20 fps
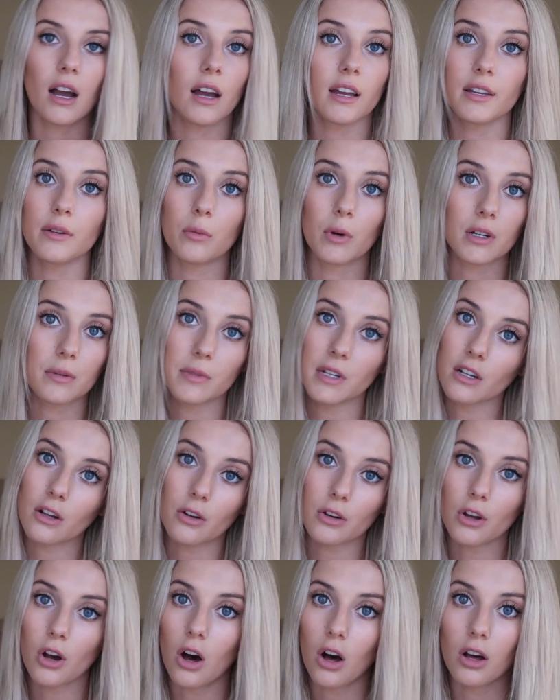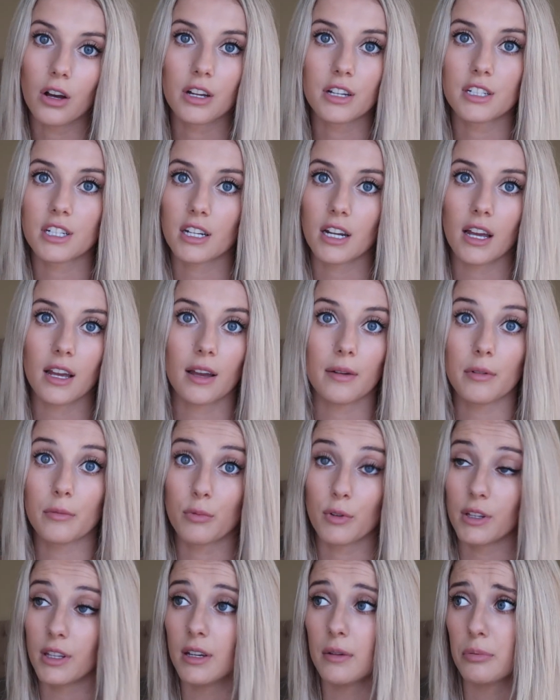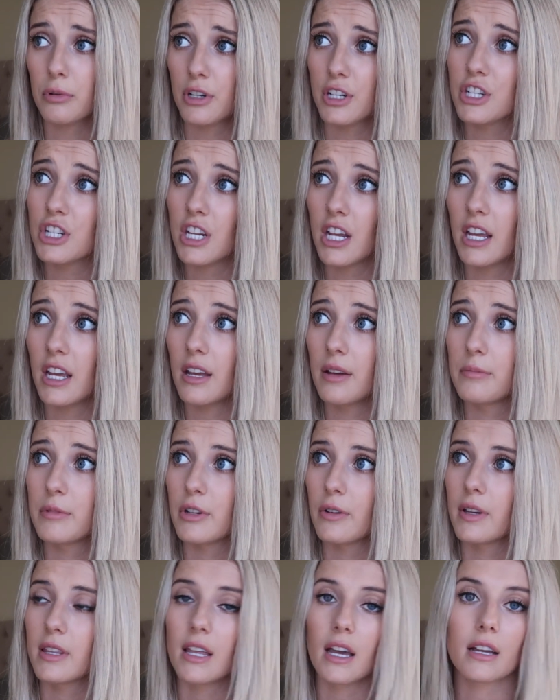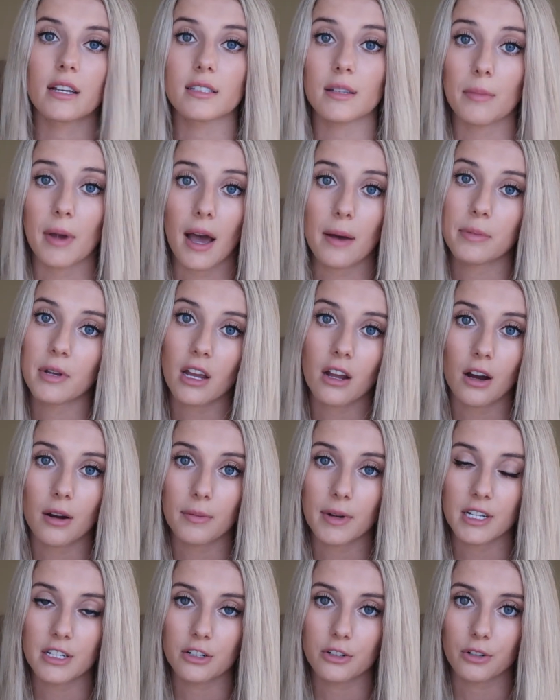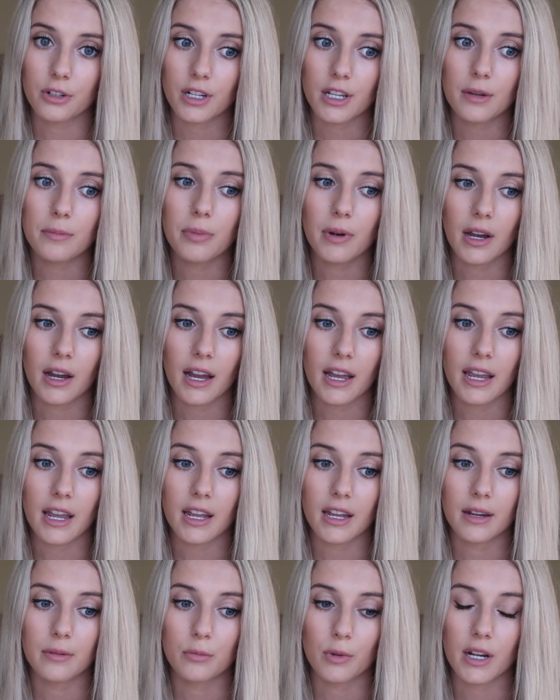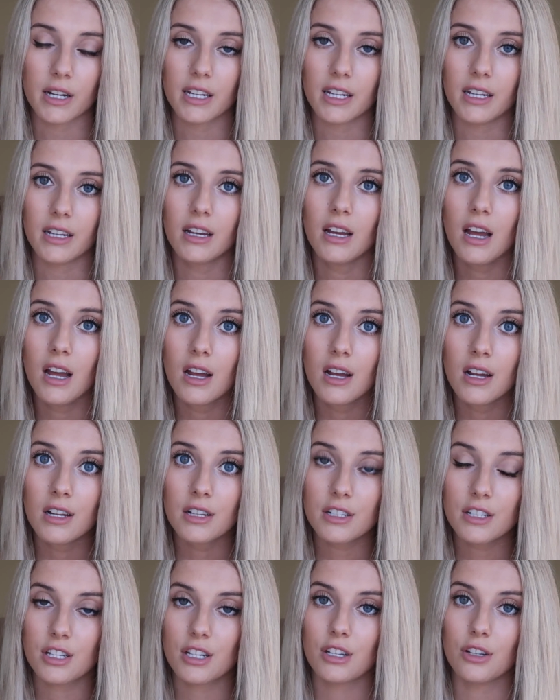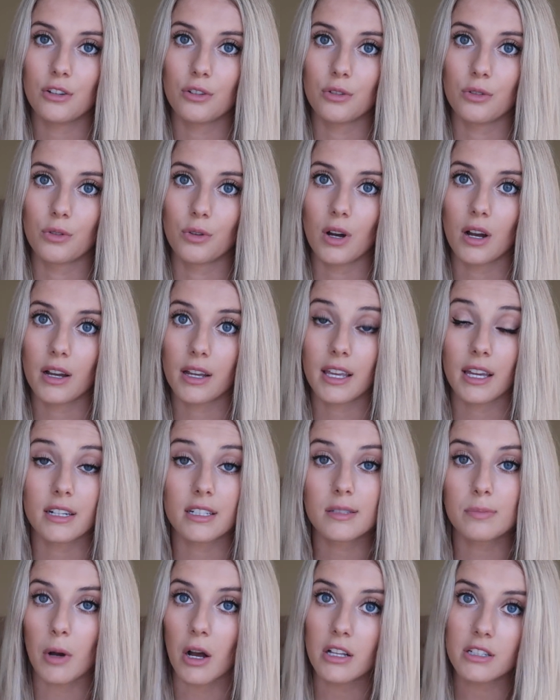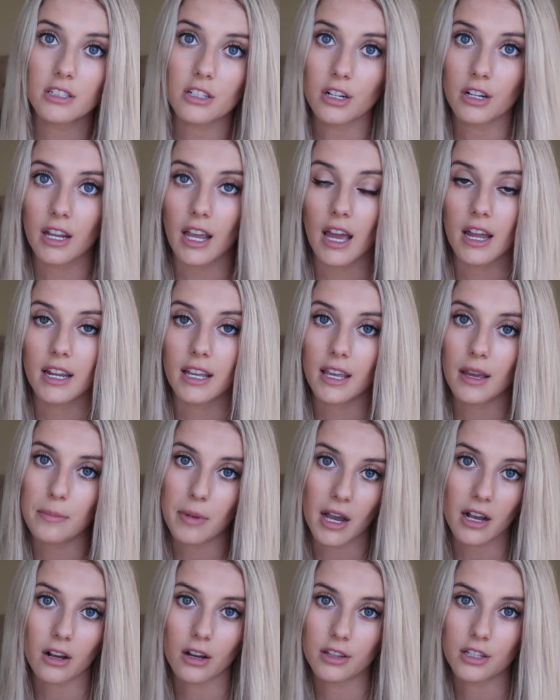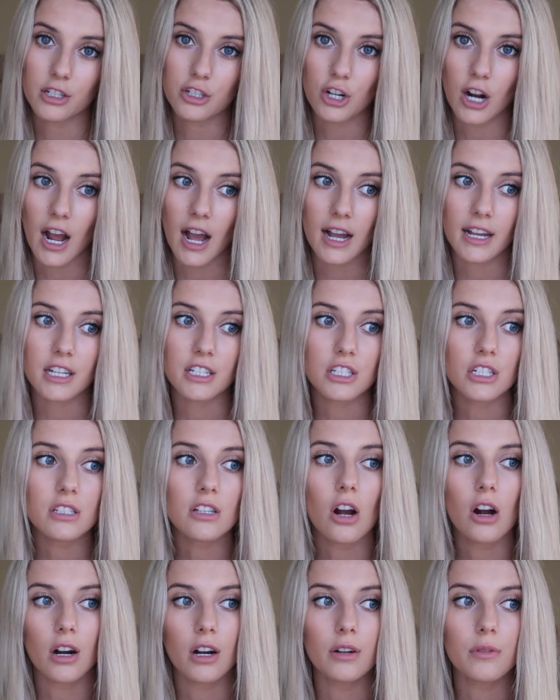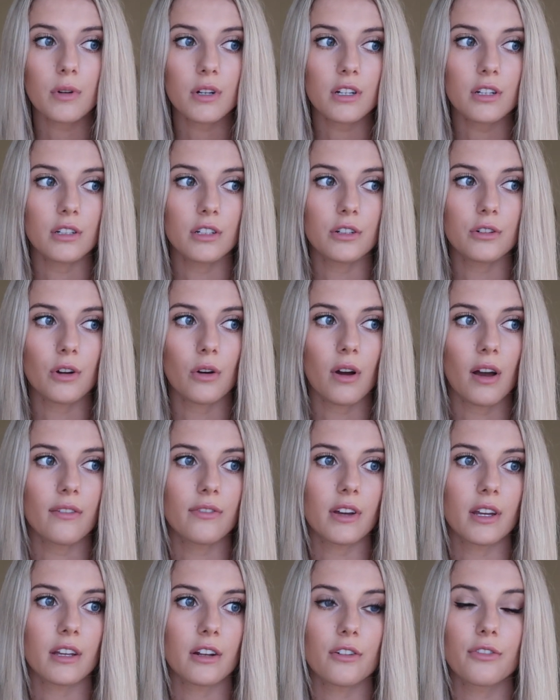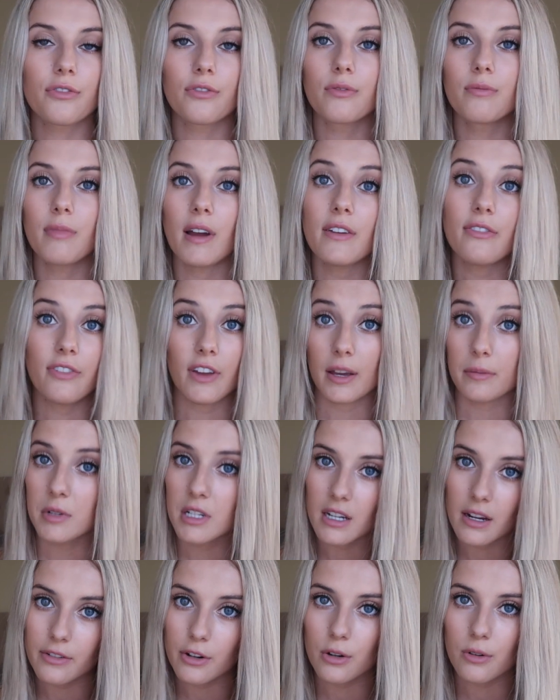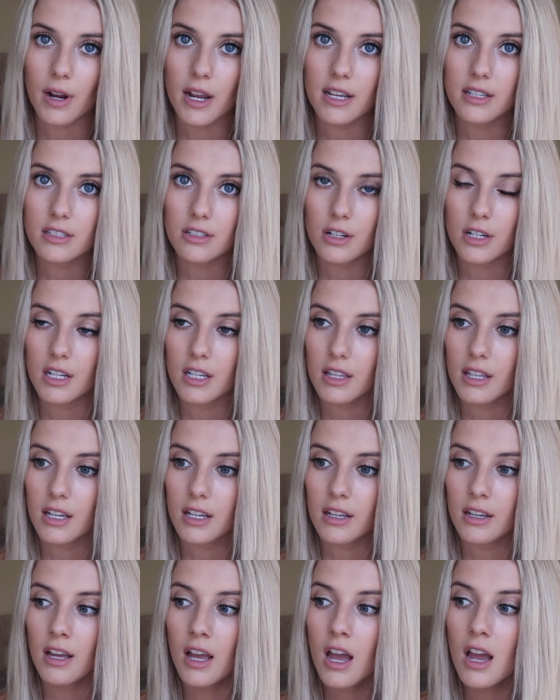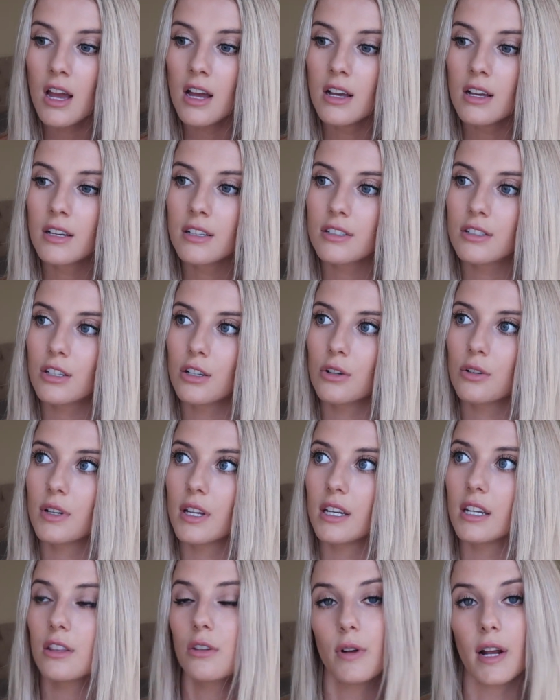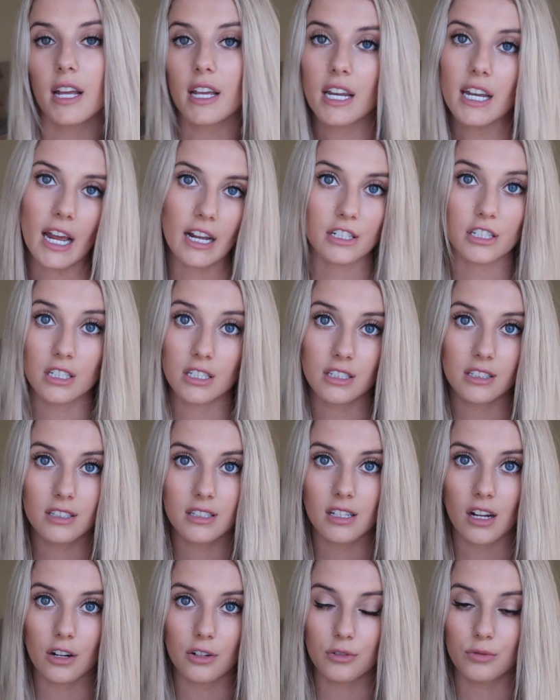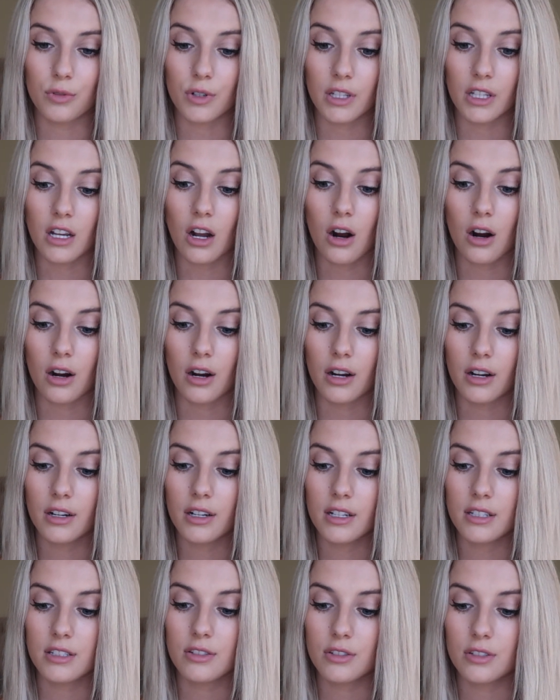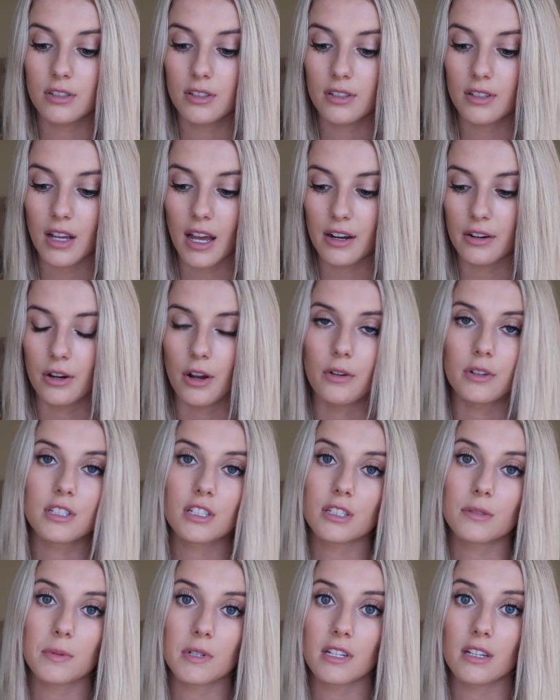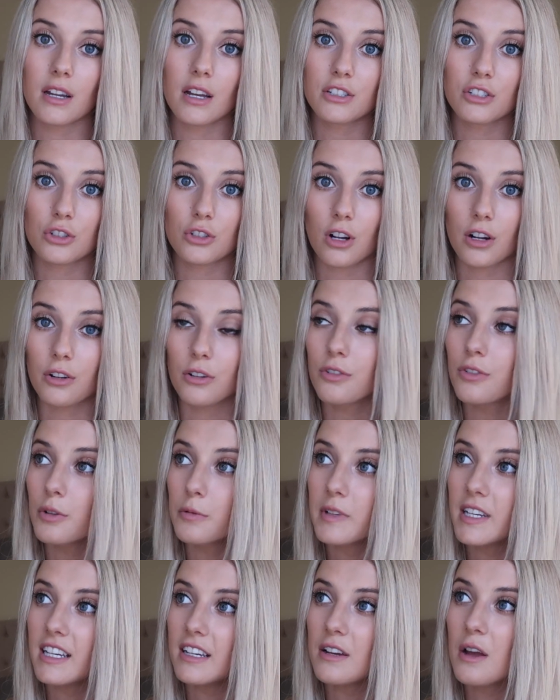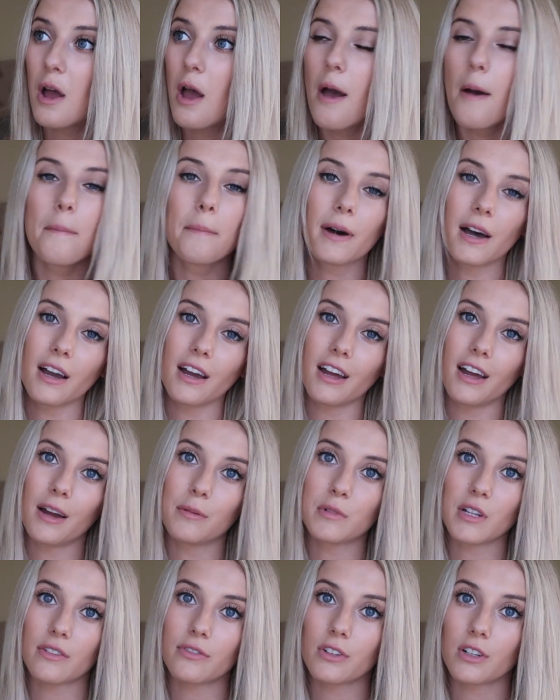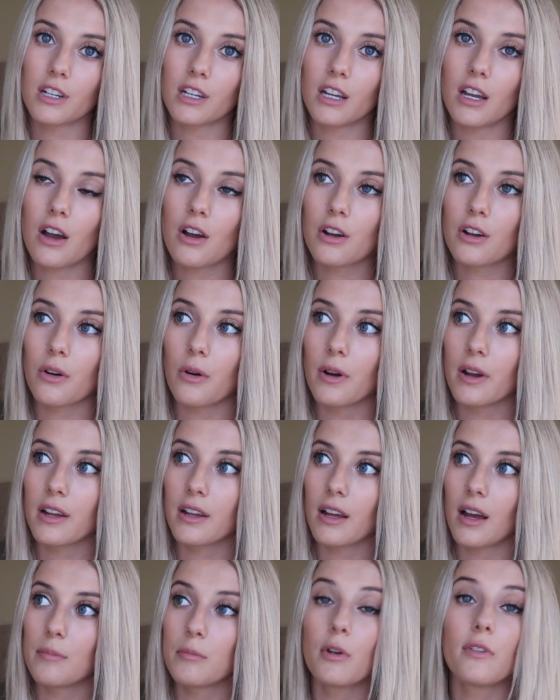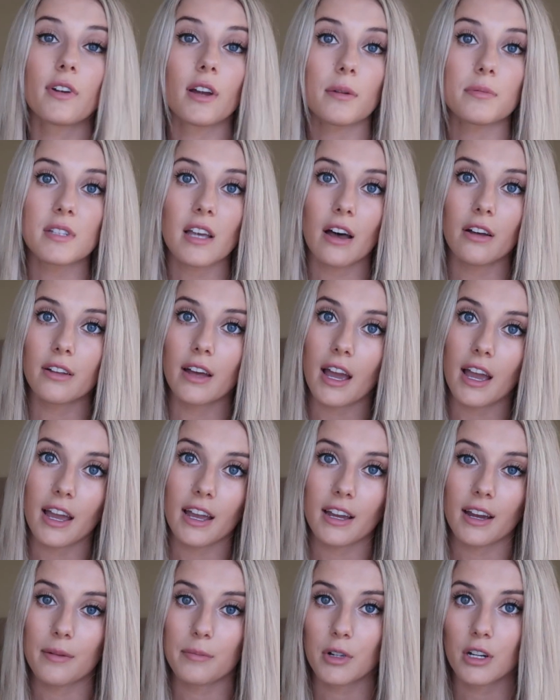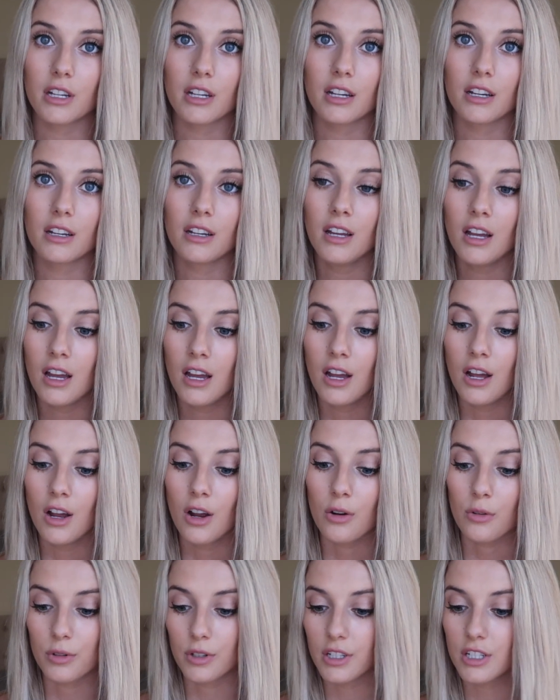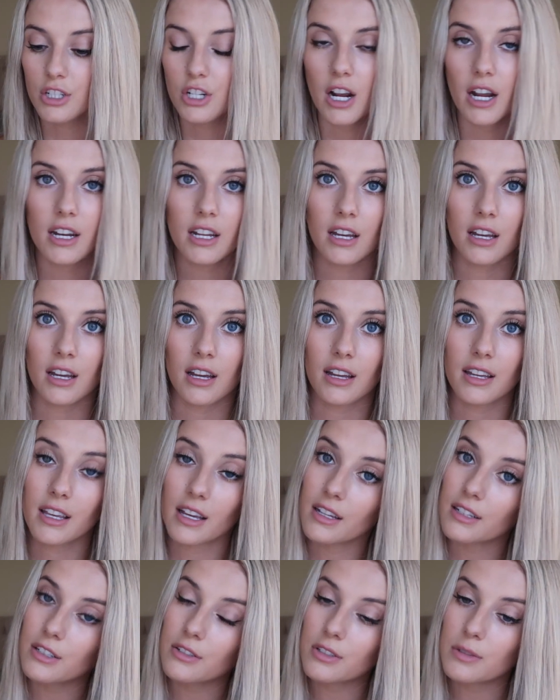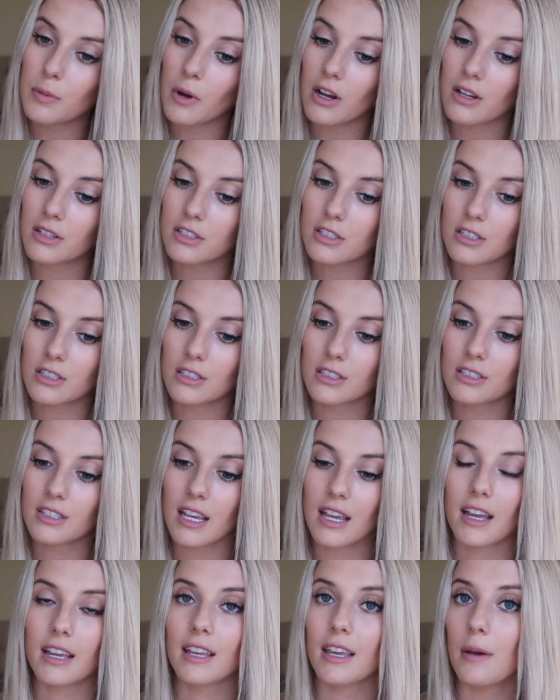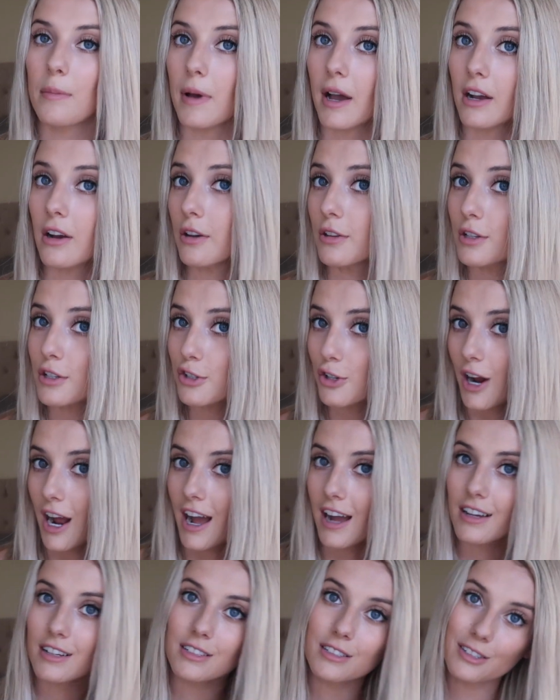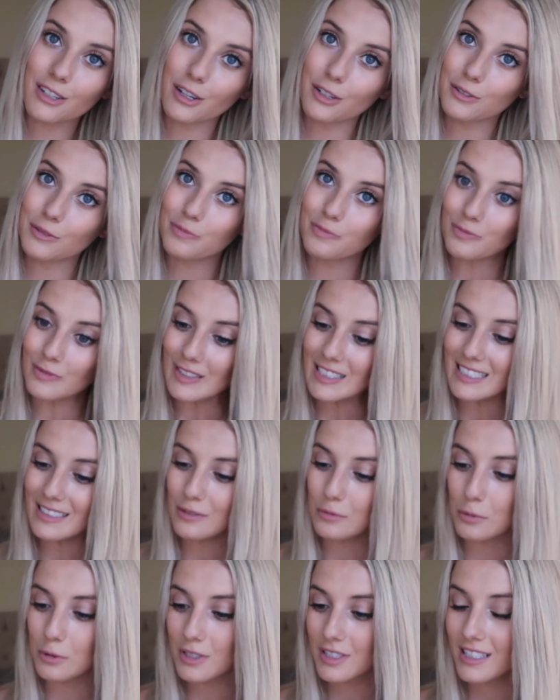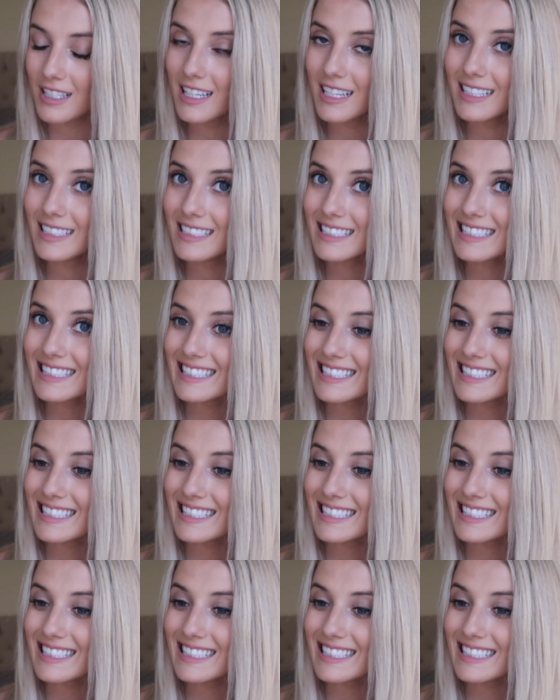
he wanted me to go to college, and I really appreciate him doing that because I'm happy I got my degree, but I am ready to get a sponsor again and get back on the track. It's just hard when you don't have, like, my family never raced or anything, so getting the right connections are really hard. I don't know, it's just been a struggle for me, but I'm moving up to LA. I'm gonna really try to get new sponsors and get back on the track, so we'll see.